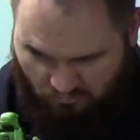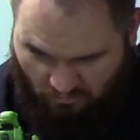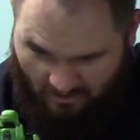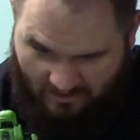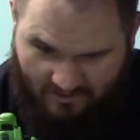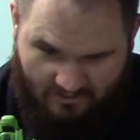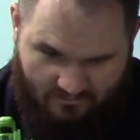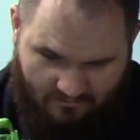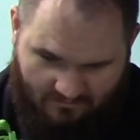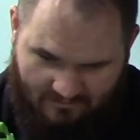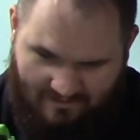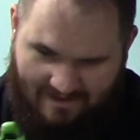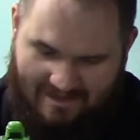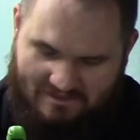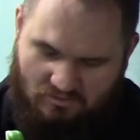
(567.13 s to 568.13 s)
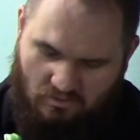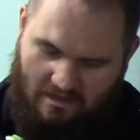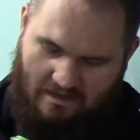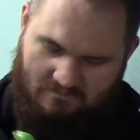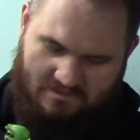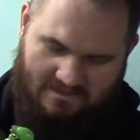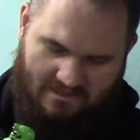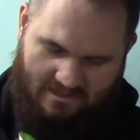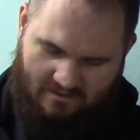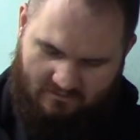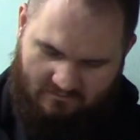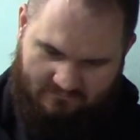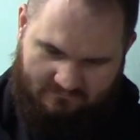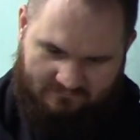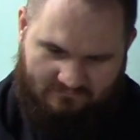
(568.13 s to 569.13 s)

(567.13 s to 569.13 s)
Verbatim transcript: Right? That's what I'm saying.